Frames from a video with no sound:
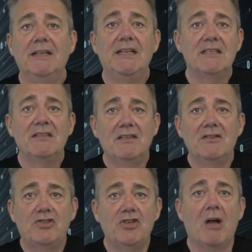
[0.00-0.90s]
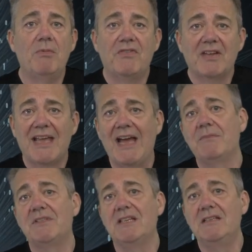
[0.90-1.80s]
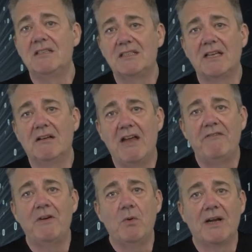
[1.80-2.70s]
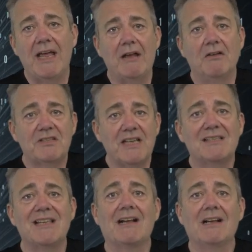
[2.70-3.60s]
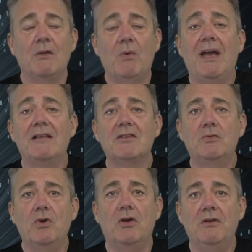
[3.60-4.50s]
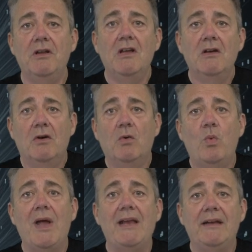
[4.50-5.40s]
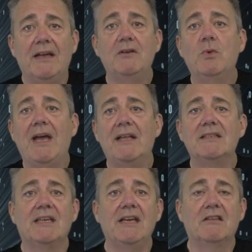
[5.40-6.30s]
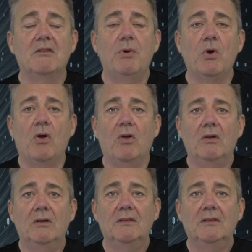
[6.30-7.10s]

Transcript: It isn't the job of the captain to tell everyone else exactly where to run or when and where to kick the ball.